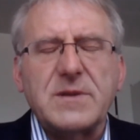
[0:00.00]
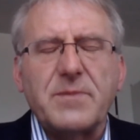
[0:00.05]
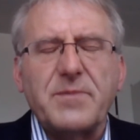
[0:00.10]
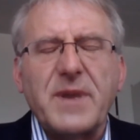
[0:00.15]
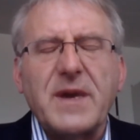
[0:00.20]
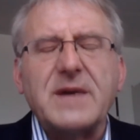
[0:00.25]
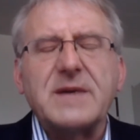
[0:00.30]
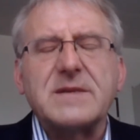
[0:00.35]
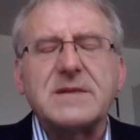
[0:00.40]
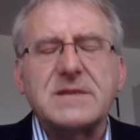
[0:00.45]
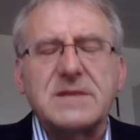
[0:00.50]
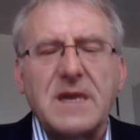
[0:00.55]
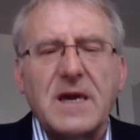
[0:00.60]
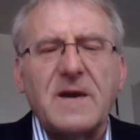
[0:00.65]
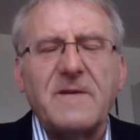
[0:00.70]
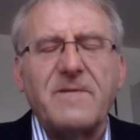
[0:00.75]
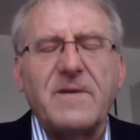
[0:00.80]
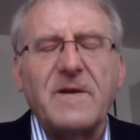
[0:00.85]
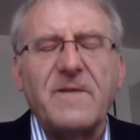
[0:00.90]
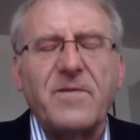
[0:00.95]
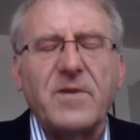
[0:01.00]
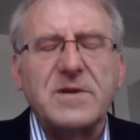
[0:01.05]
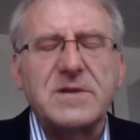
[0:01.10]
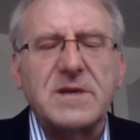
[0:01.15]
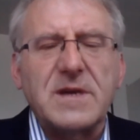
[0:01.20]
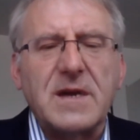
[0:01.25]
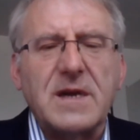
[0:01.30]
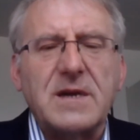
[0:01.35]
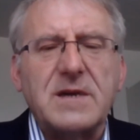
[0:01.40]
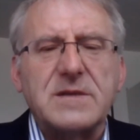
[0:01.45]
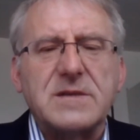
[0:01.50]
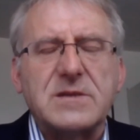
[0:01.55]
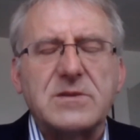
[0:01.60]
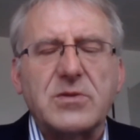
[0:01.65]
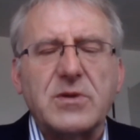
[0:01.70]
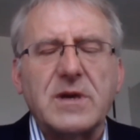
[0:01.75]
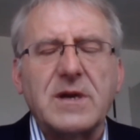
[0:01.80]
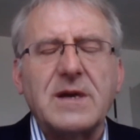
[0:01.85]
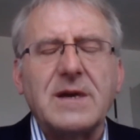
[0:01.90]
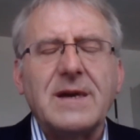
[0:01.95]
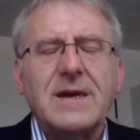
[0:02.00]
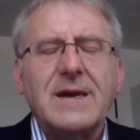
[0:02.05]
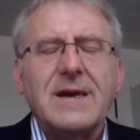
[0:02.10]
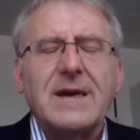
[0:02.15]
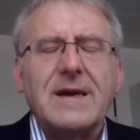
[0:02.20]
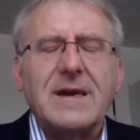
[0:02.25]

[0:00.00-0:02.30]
the biggest saving for the industry